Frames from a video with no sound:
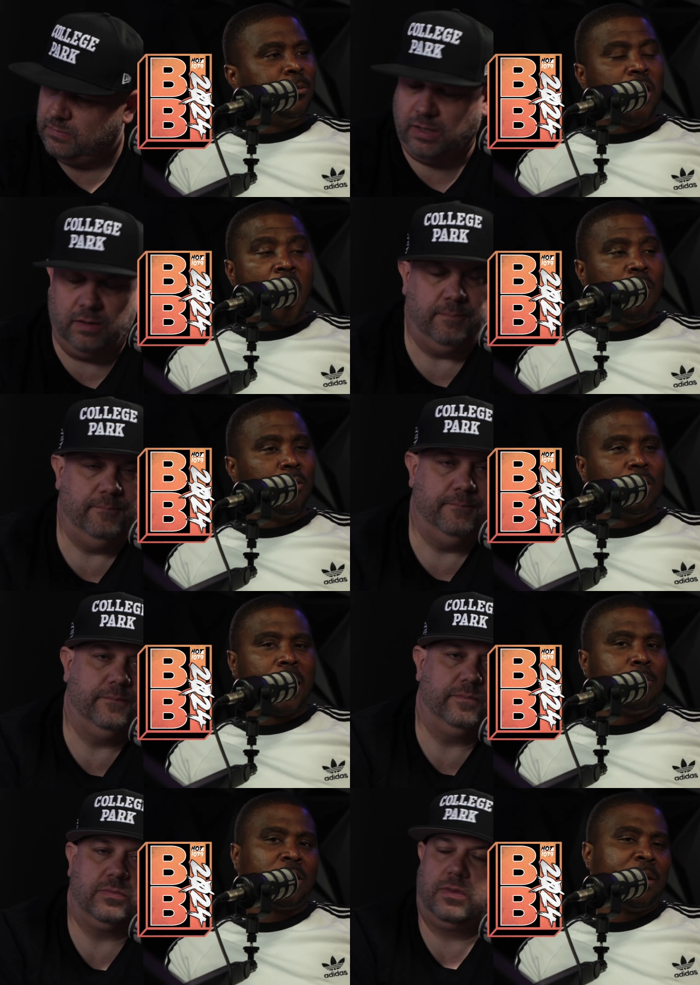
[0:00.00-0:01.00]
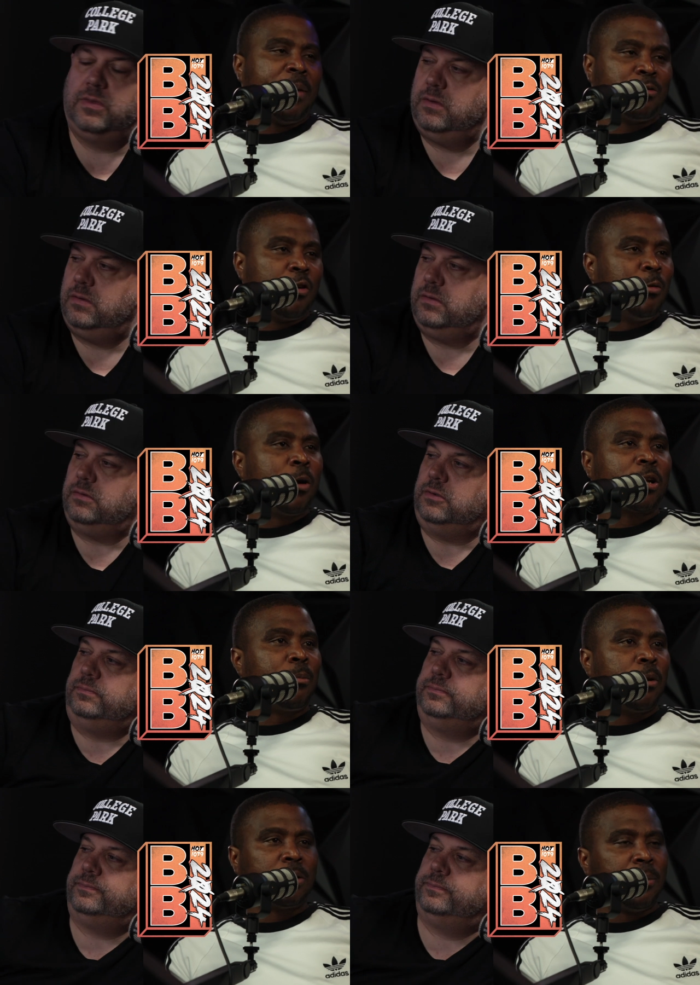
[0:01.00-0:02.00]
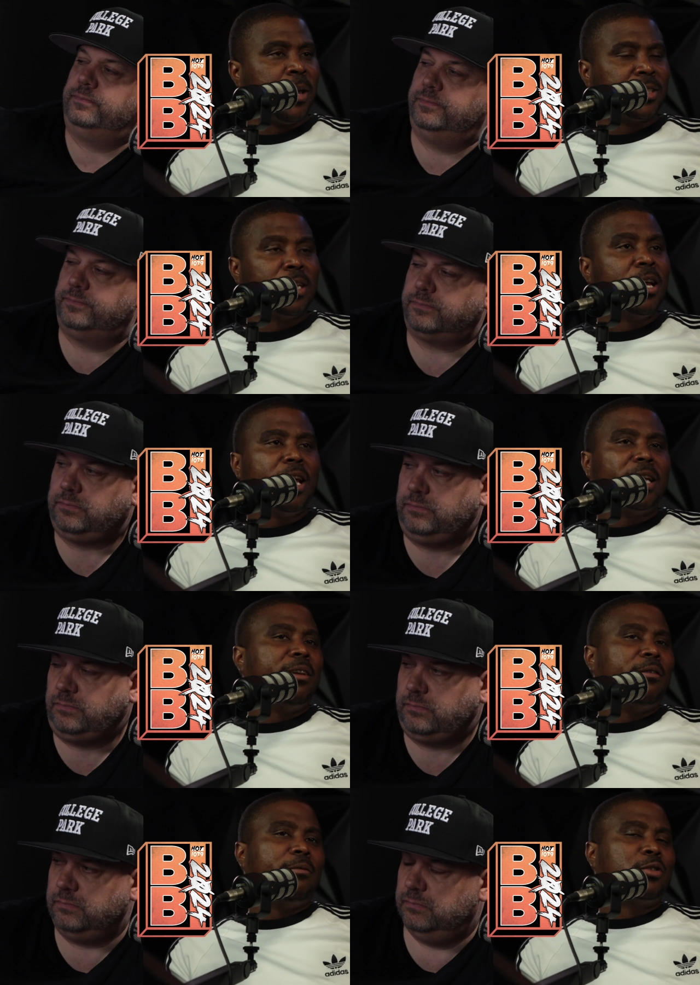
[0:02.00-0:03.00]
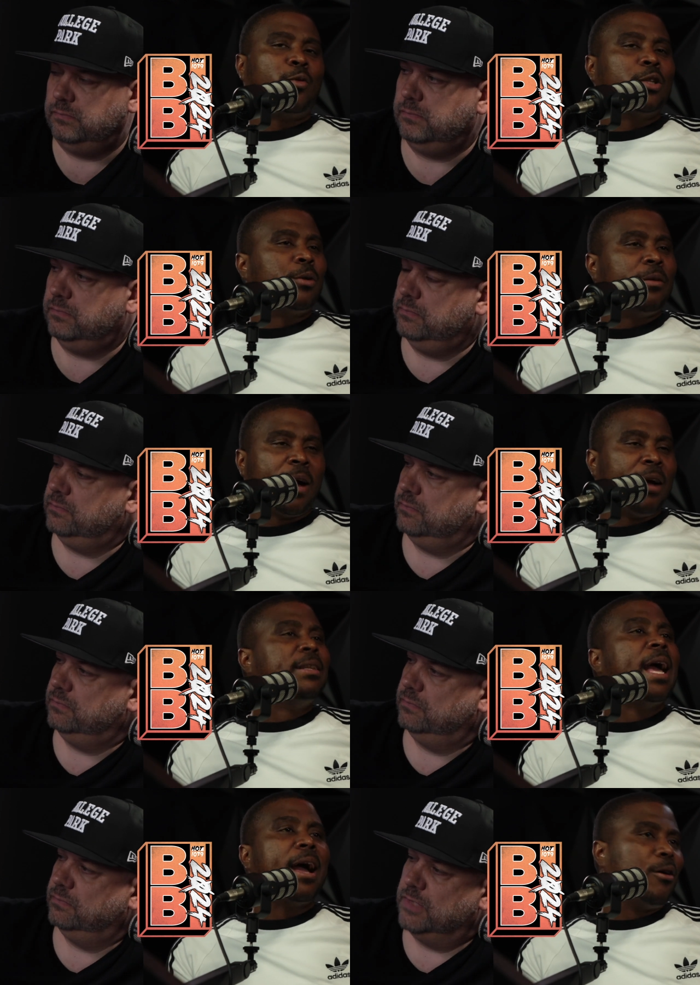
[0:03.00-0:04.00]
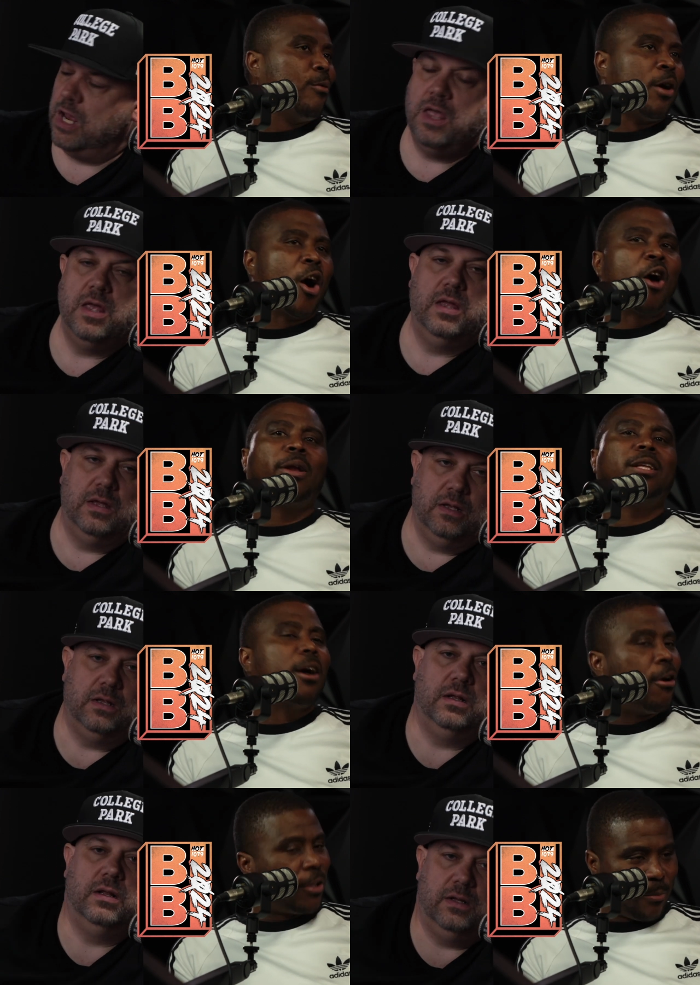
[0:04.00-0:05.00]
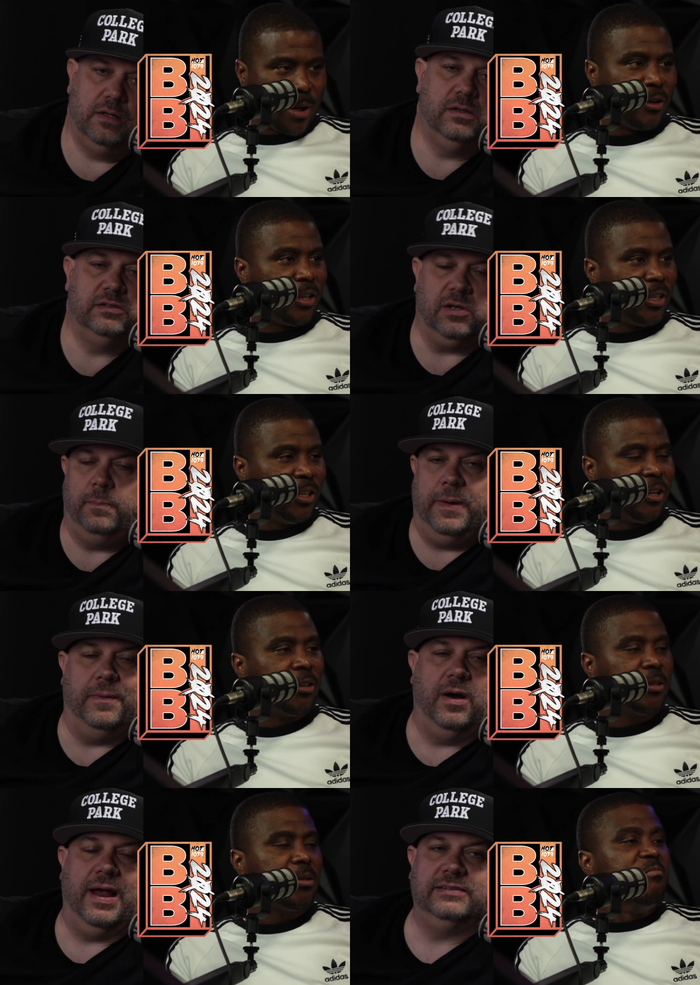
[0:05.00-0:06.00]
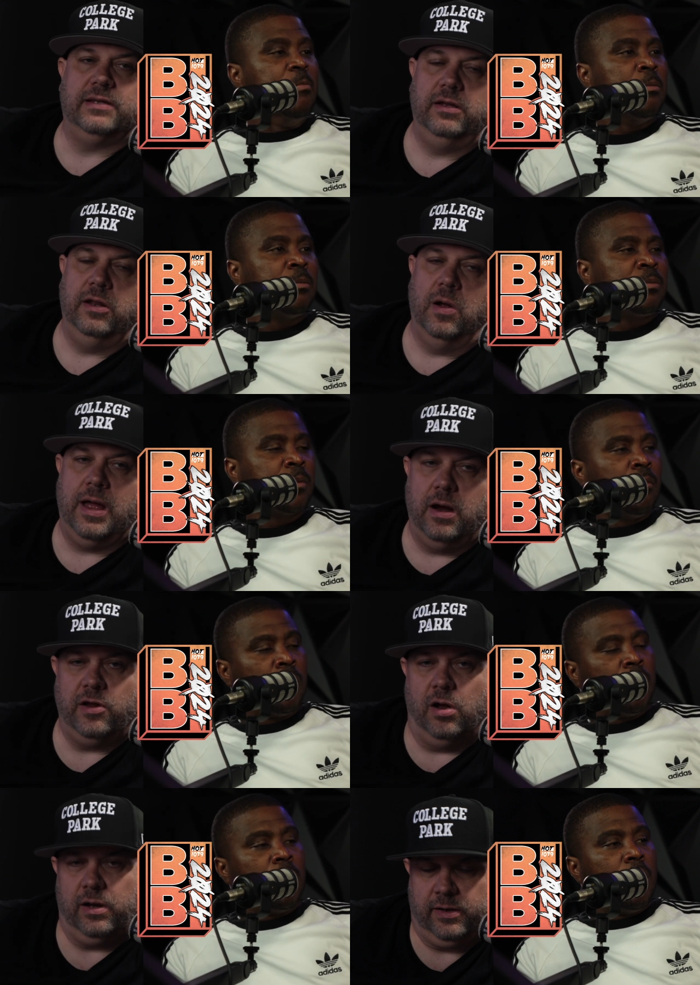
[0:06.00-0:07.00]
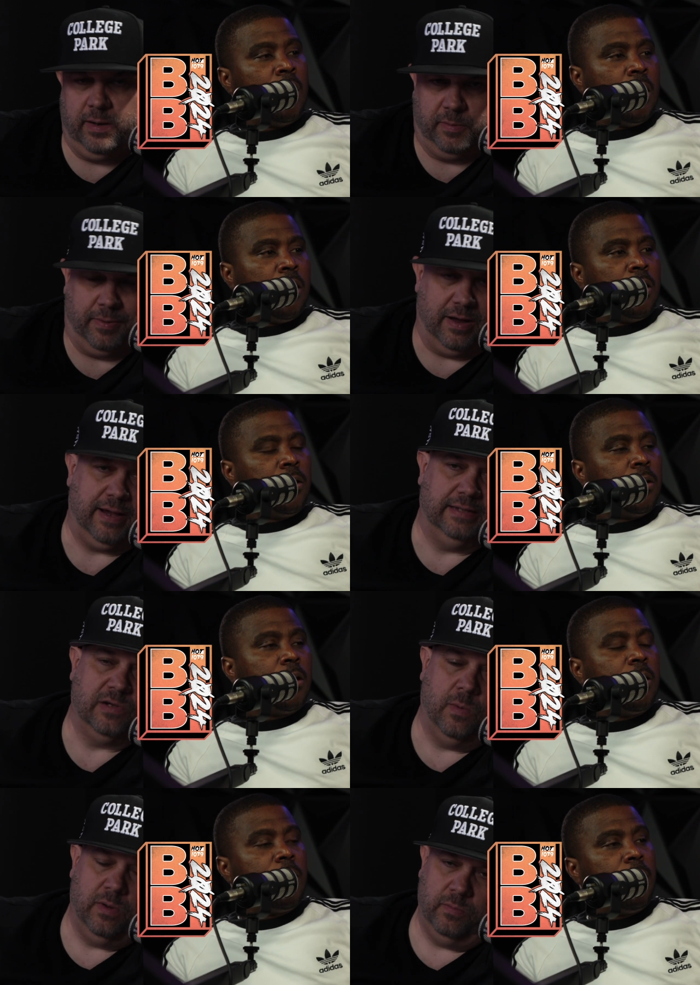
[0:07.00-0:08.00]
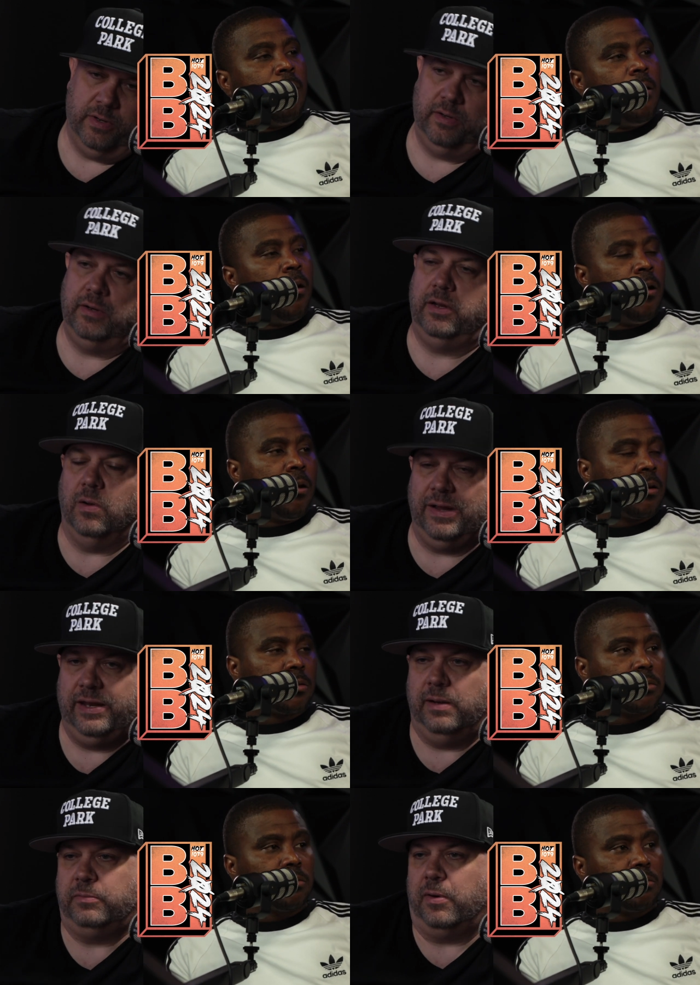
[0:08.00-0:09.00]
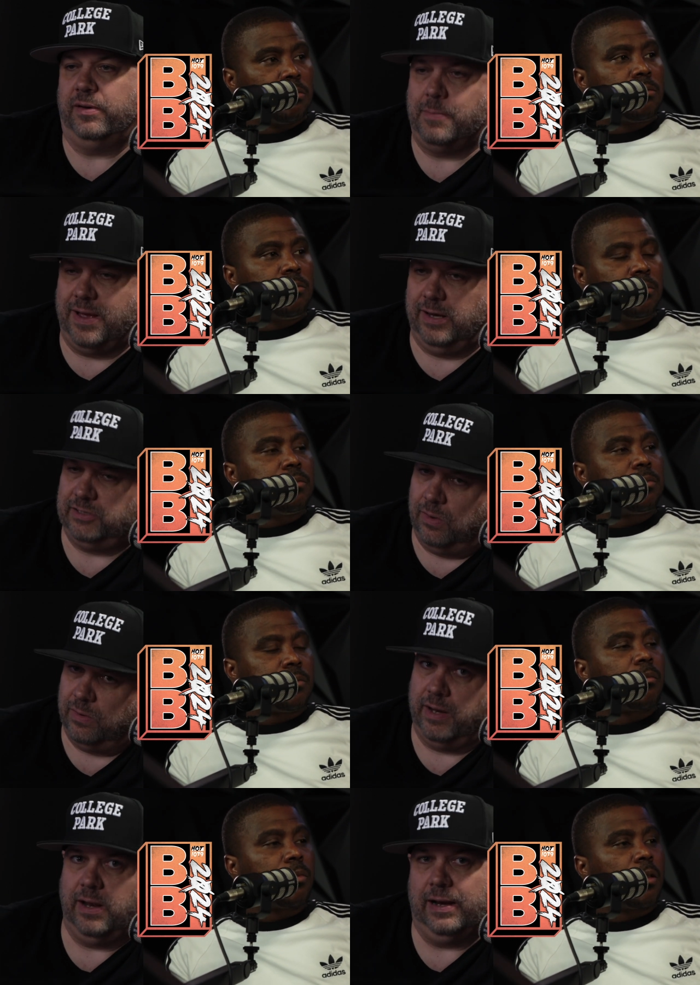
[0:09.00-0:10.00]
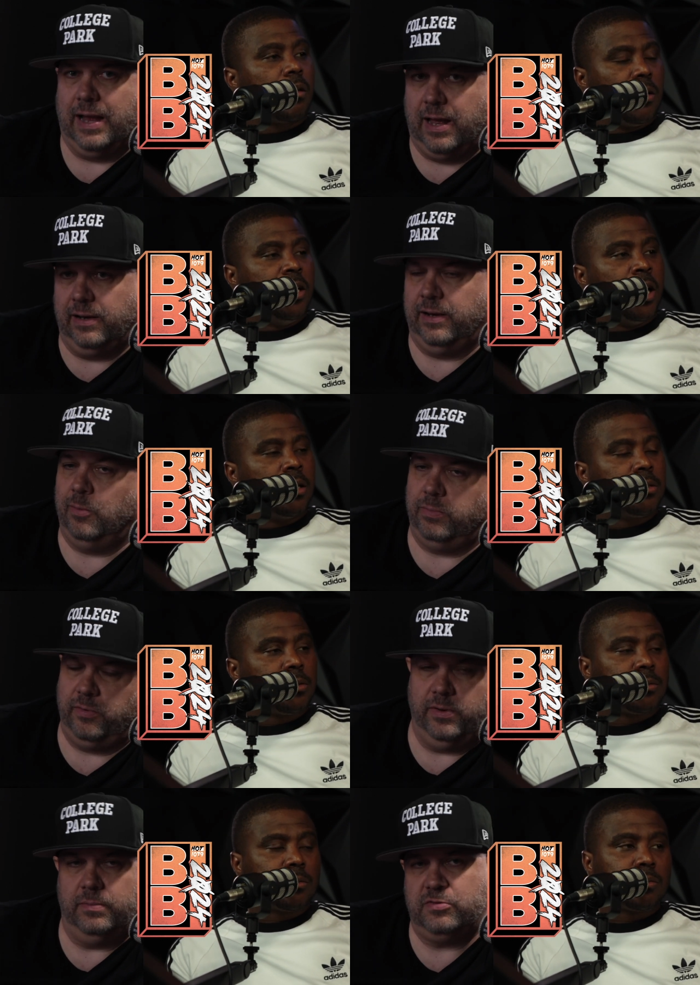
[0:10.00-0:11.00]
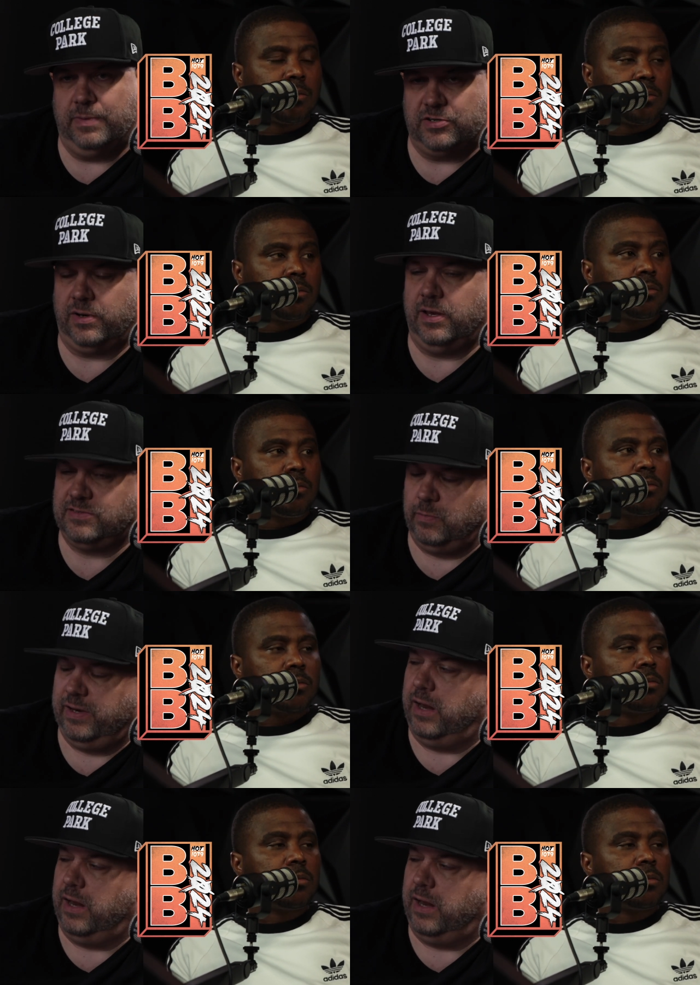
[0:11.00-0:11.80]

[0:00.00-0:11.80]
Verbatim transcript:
Speaker 1: and yeah. we all like birthday bash. we working on birthday bash 2025 now. We're already talking about it. So people know? are
Speaker 2: asking, you know, how are y'all going to keep the podcast going when, you know, leading up to Birthday Bash? Okay, I got it. Yeah. You had special guests. And we